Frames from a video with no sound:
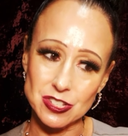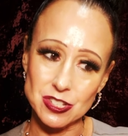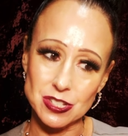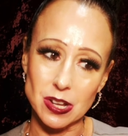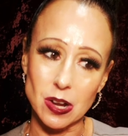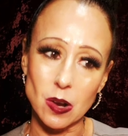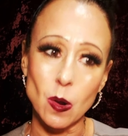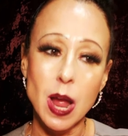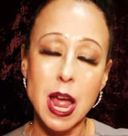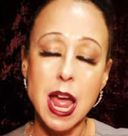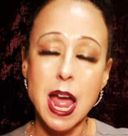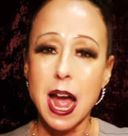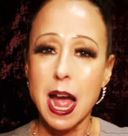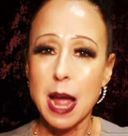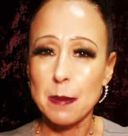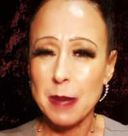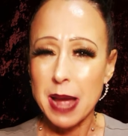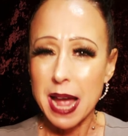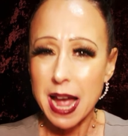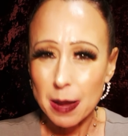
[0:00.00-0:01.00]
So
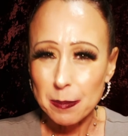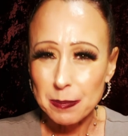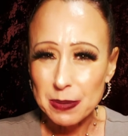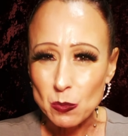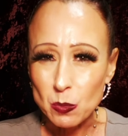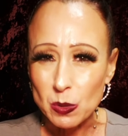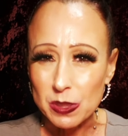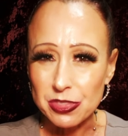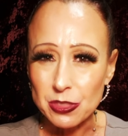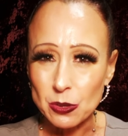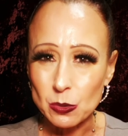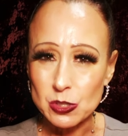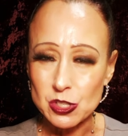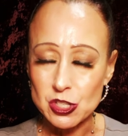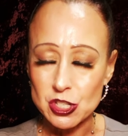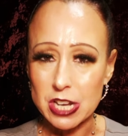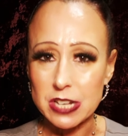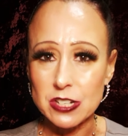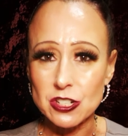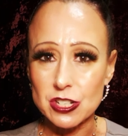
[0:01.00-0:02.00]
I'm happy with those
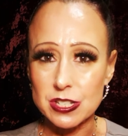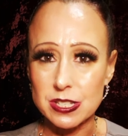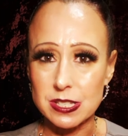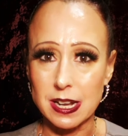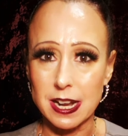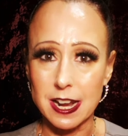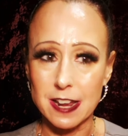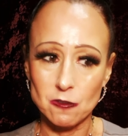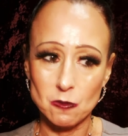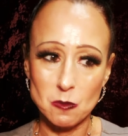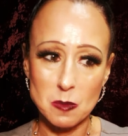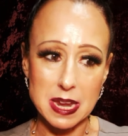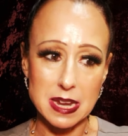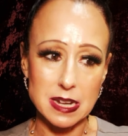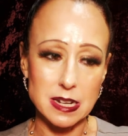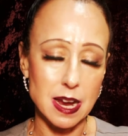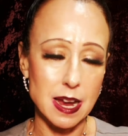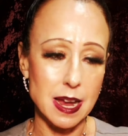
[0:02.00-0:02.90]
changes that I've made.